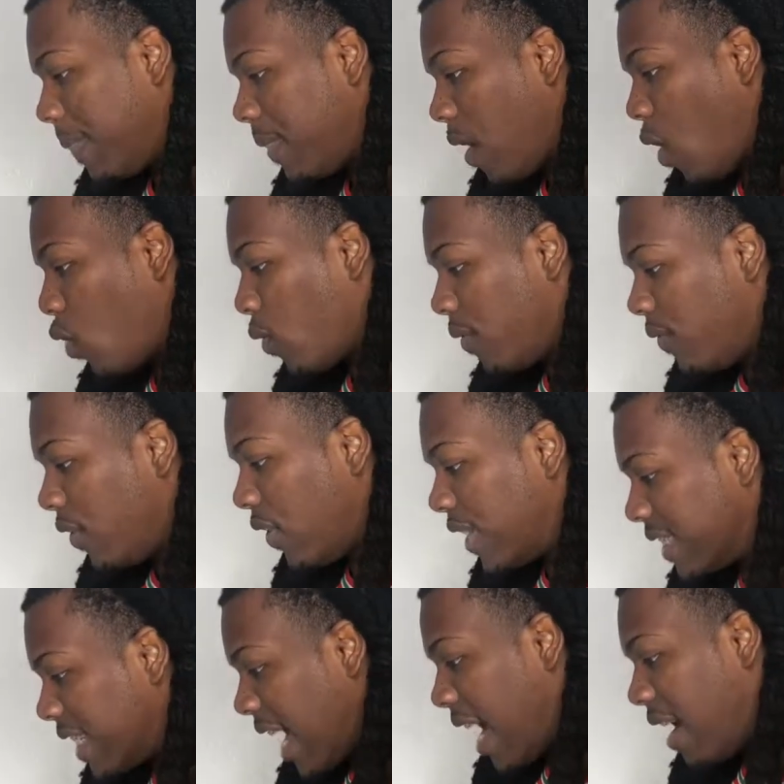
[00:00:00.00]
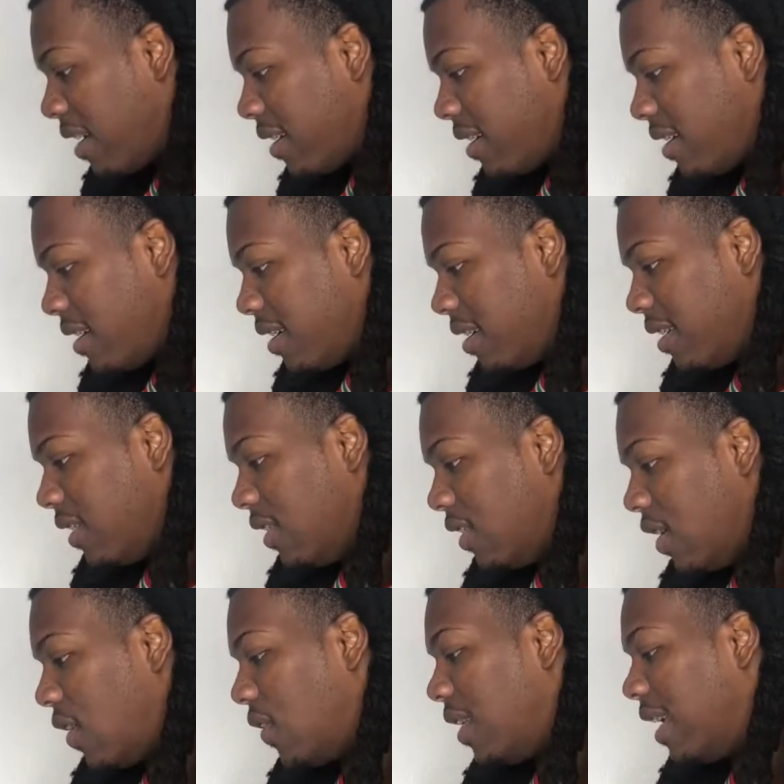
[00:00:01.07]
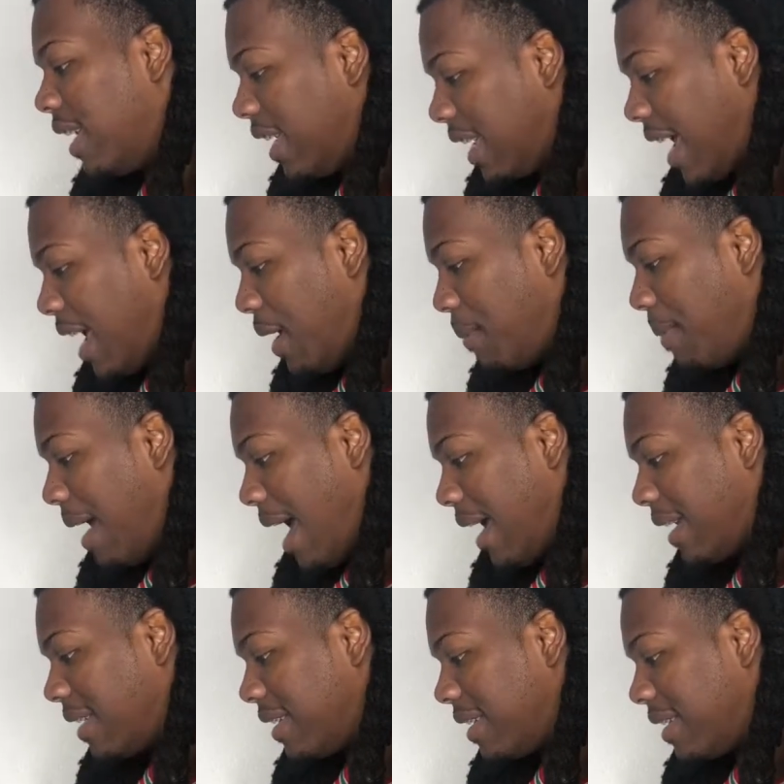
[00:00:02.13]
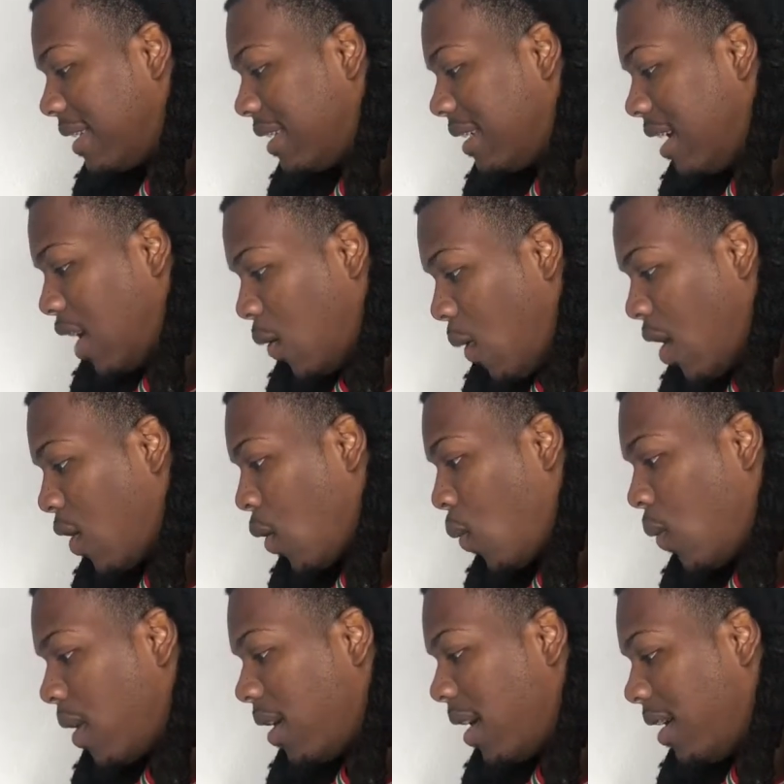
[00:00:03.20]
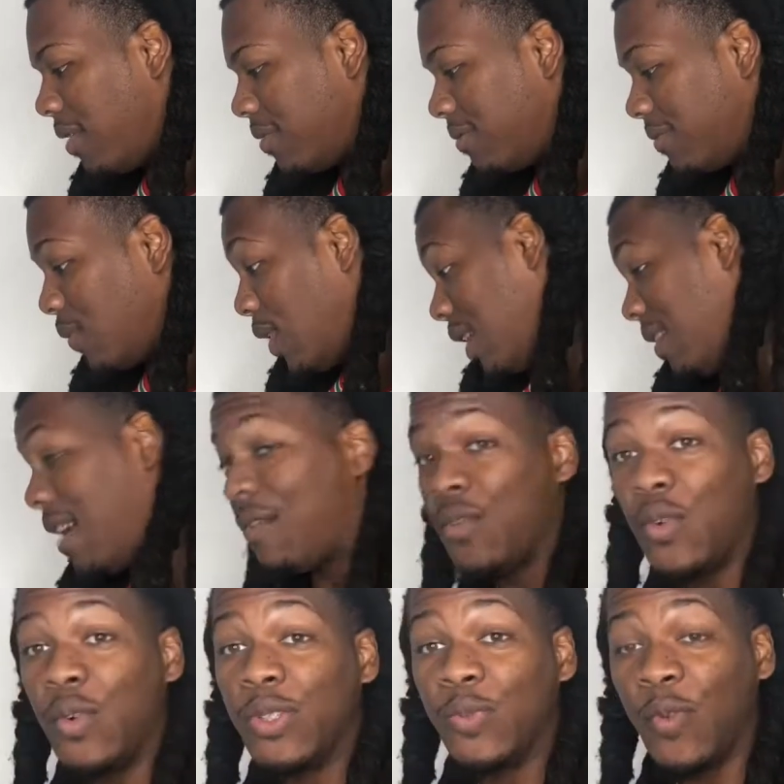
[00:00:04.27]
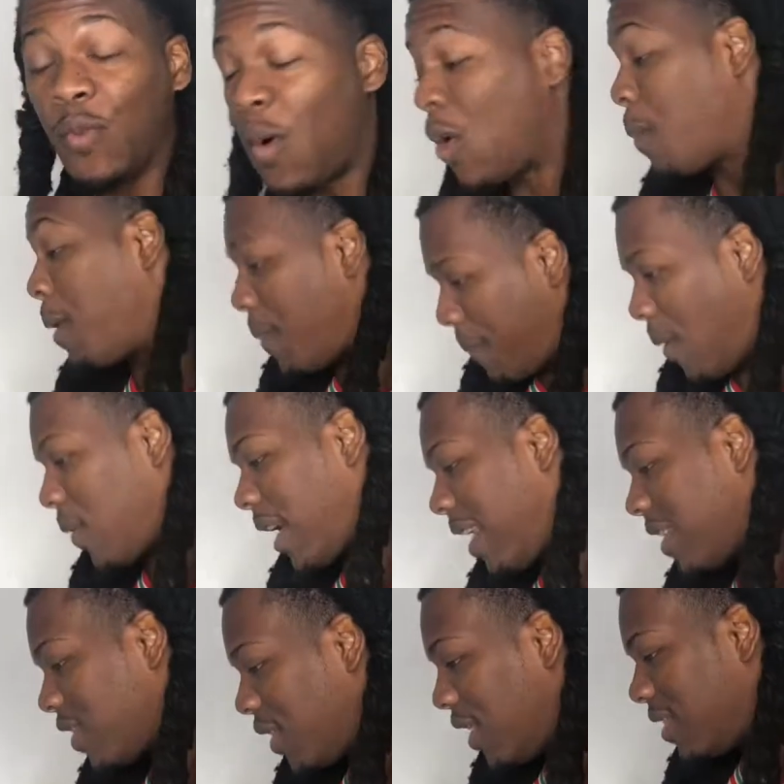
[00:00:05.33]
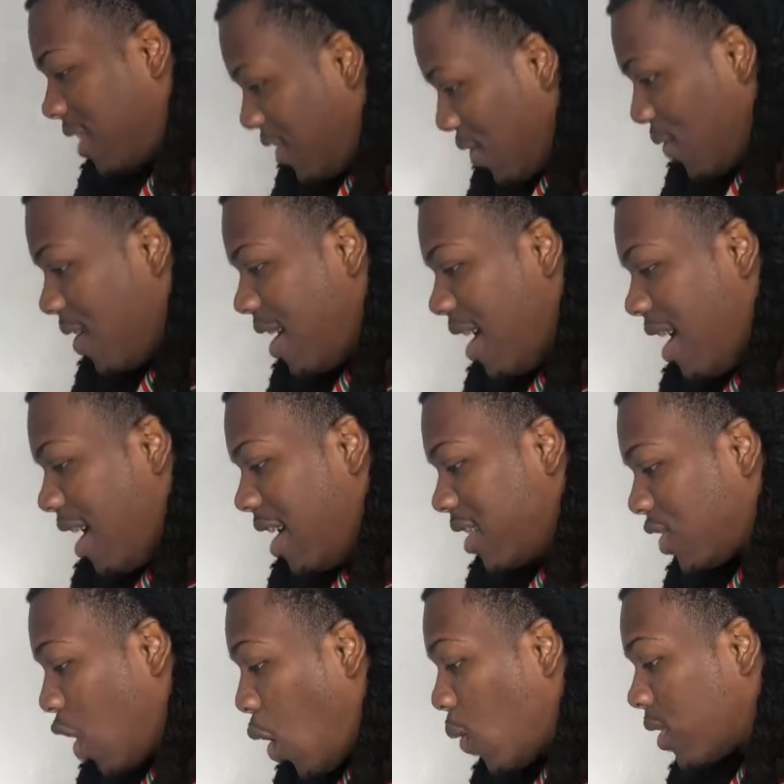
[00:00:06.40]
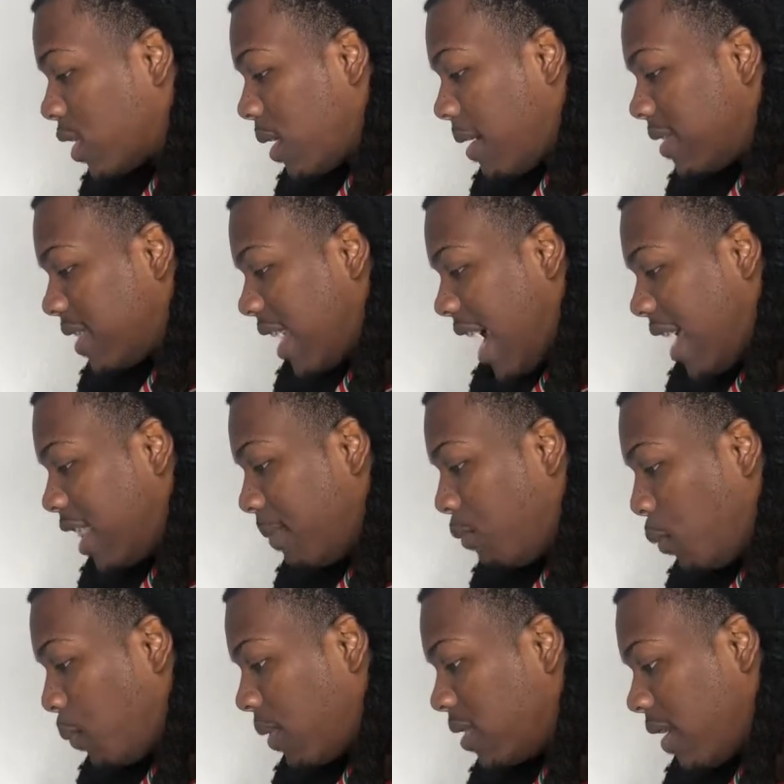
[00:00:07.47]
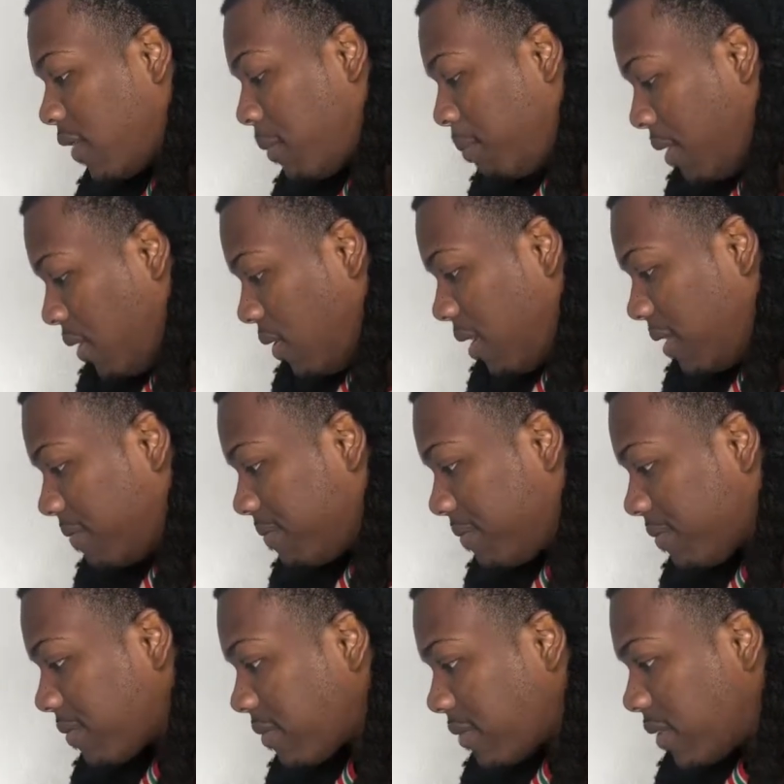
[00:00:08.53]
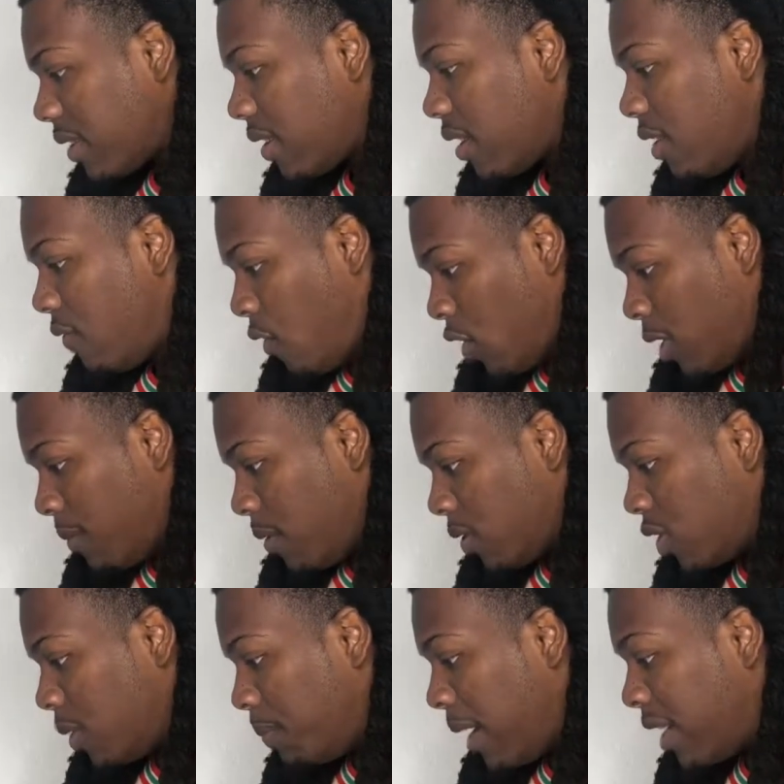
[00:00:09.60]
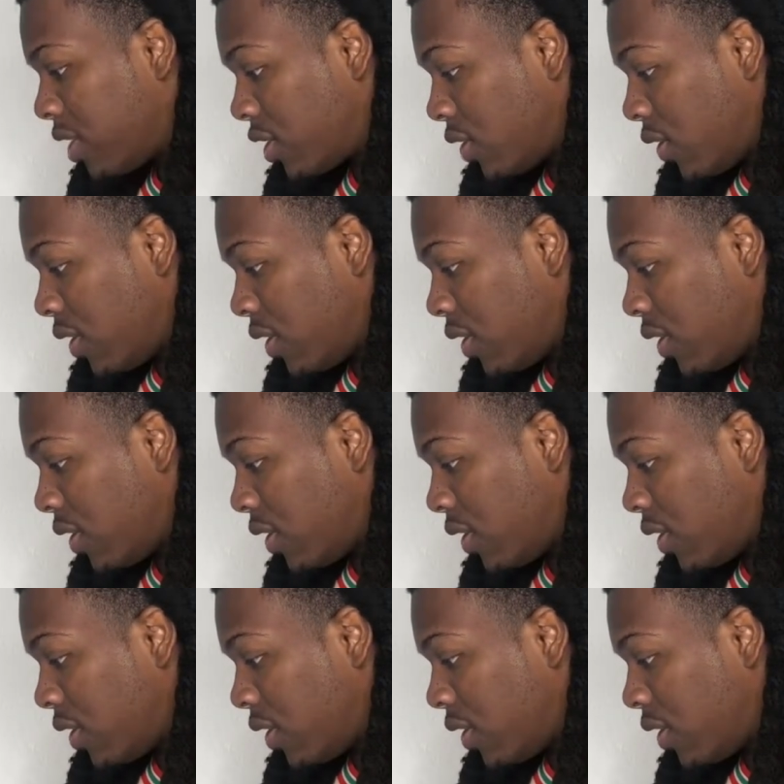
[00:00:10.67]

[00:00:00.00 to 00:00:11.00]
Oda revealed this guy, you know, and he came back and Wano. We never knew he was from Wano, but okay, let's continue. His goal is to obtain the blueprints of the building. Furthermore, to make sure